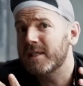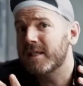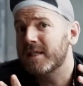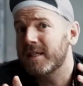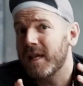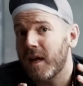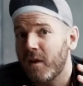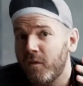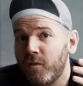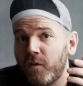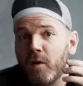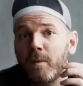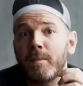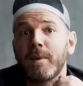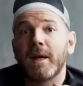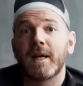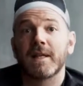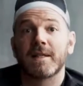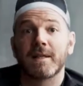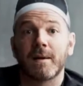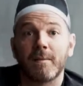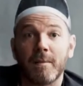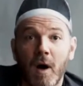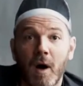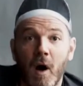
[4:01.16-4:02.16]
is helpful
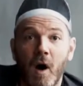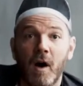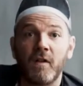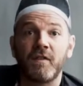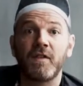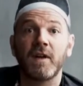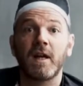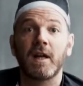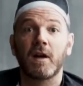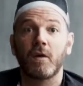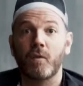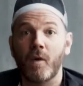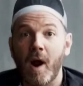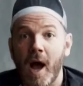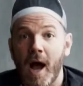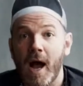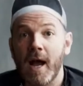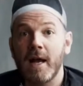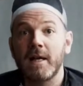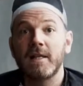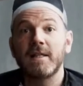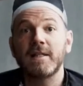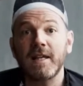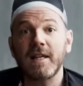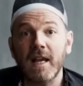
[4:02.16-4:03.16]
because I'm often gonna
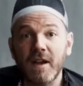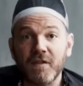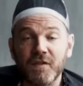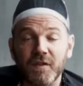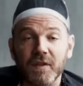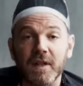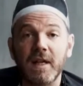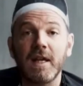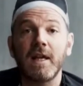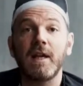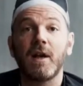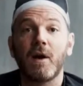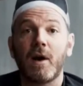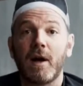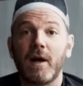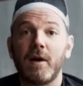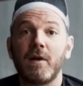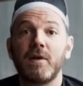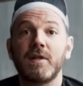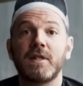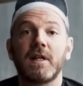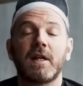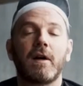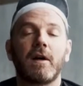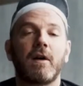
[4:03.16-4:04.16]
ride safely. I
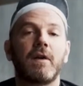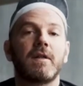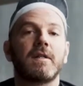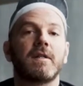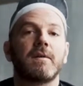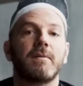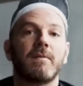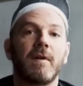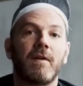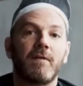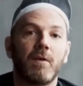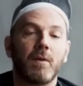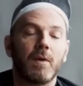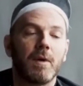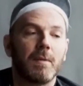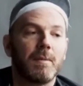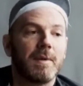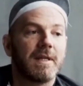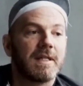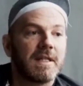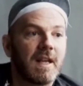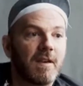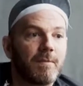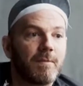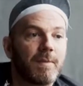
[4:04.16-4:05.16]
always encourage everyone to
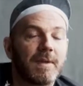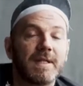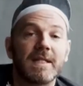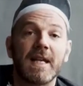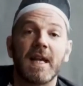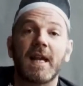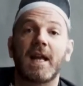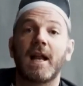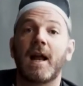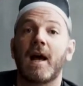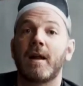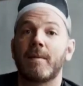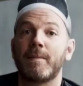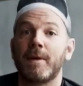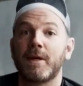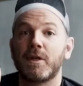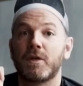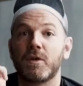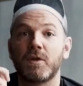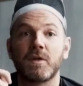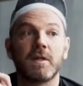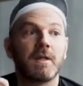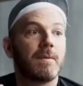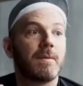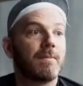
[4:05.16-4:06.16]
be safe, but take it out of my
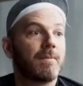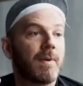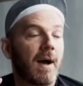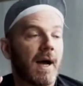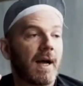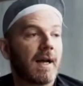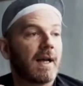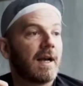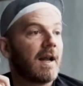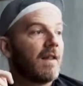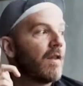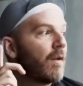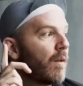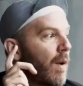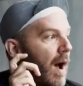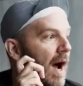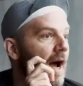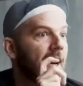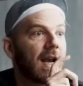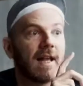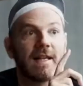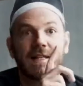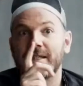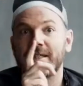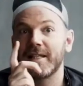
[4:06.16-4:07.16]
jersey pocket on the
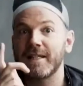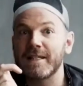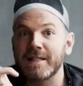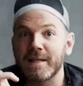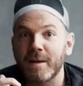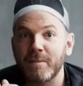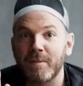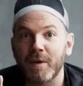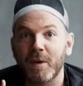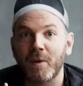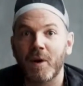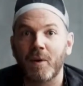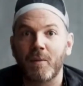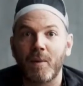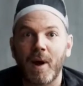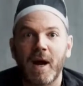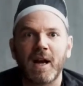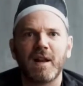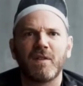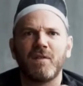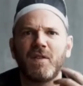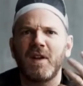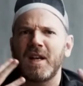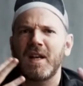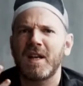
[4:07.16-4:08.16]
ride. I see something when I'm
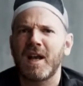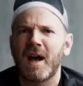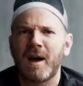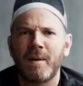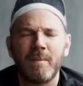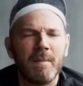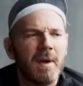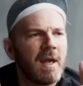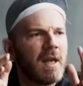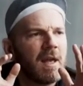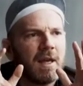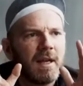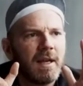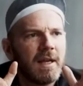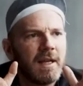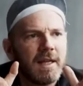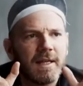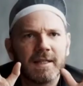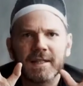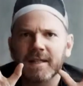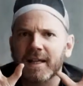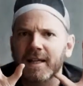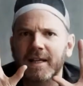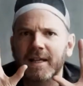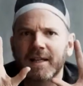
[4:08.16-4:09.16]
riding. Vietnam
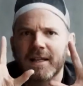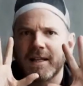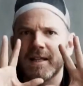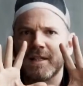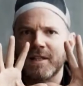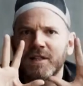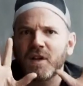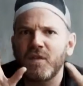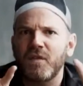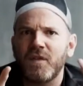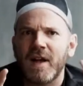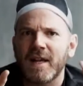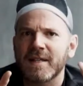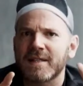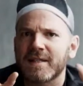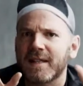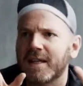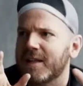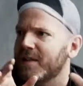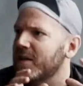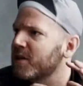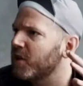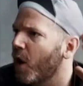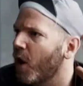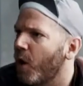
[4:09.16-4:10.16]
is like, it's so
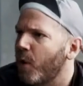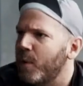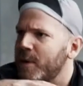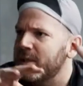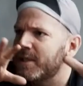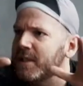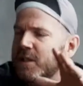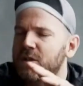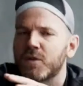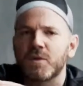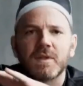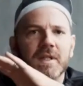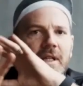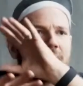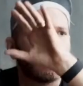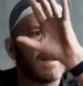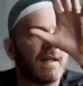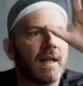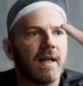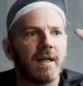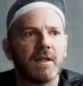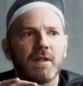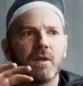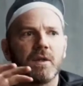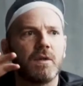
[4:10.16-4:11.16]
fascinating. There's always interesting
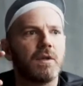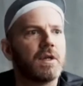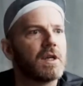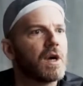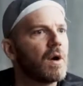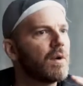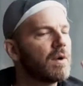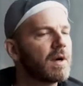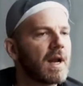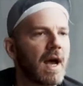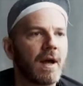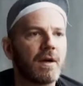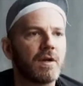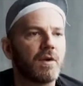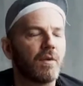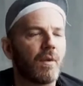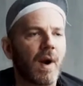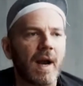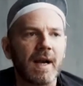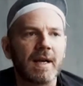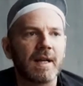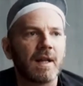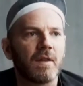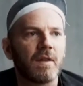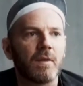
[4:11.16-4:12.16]
things. You're going down, you're
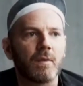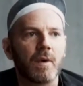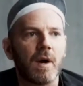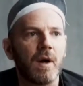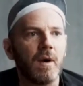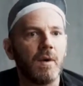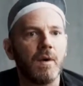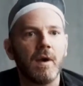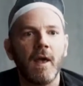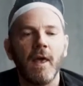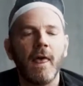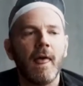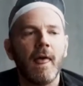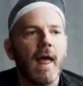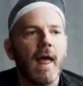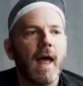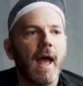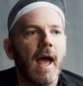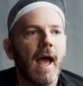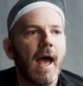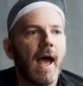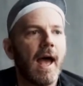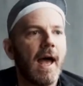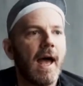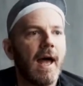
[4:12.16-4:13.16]
riding down the road,
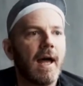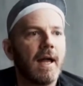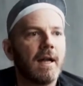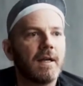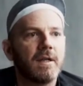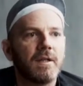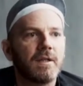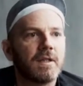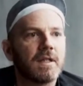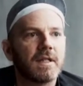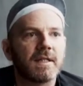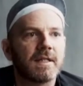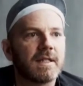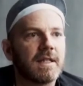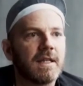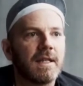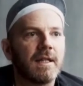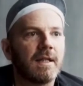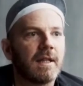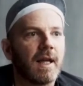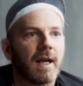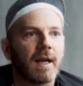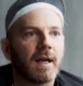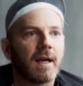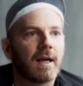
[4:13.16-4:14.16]
and you just
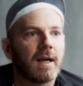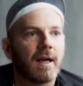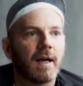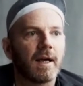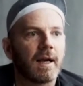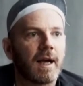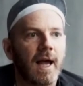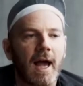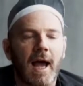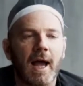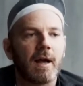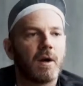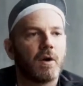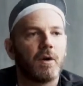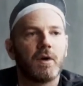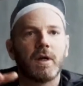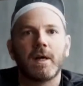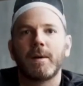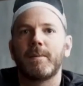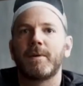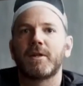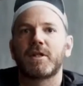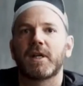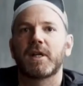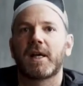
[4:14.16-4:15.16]
see like a guy
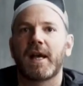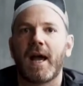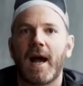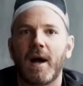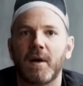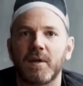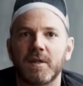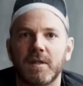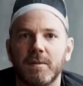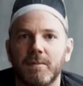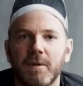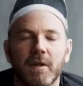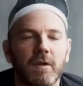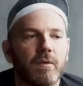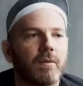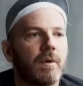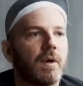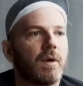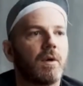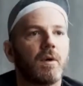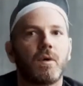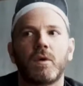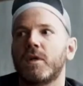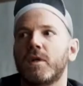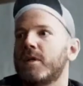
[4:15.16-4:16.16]
herding a bunch of cows in the middle of the
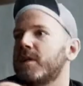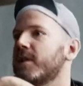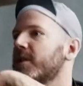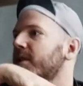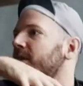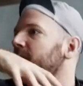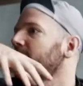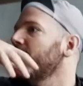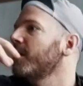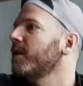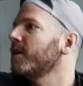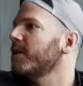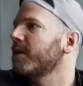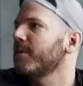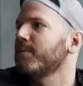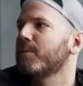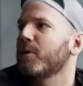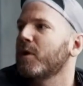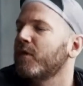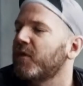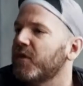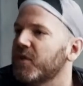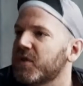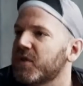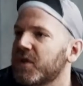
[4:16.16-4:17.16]
road, or you just see
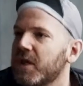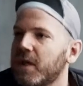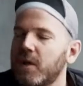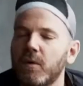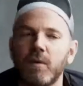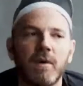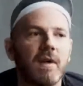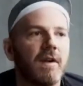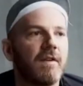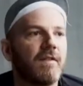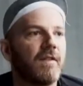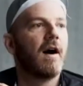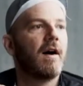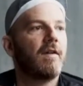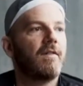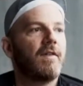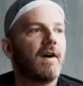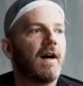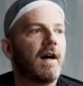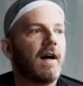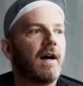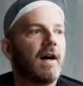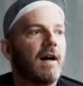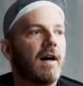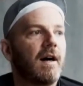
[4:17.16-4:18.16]
beautiful scenery
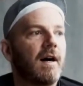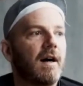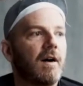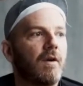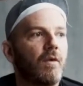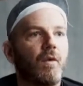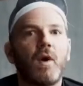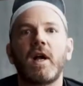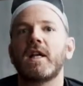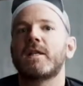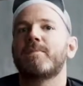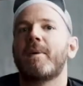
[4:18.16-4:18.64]
of rice